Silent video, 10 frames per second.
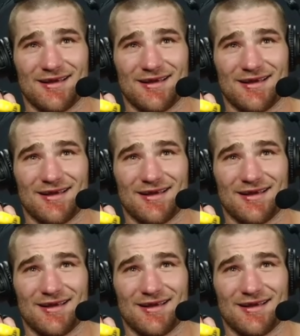
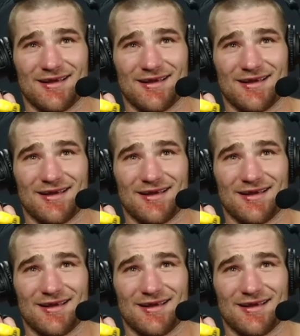
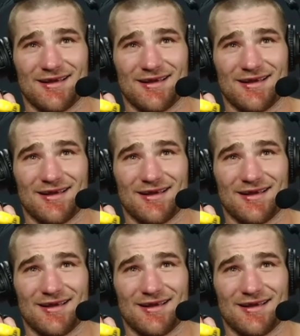
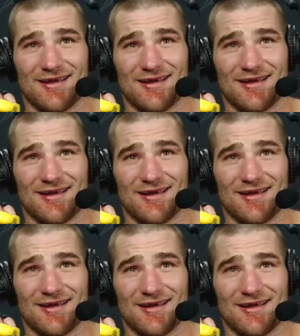
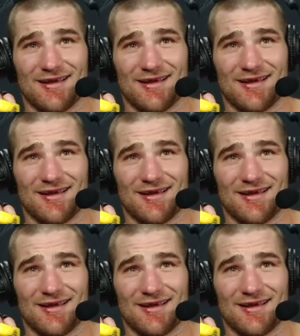
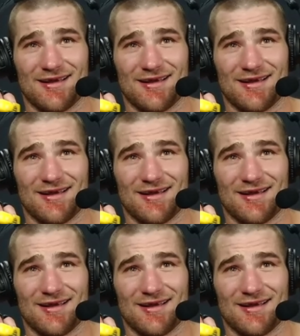No words are spoken by the person on screen.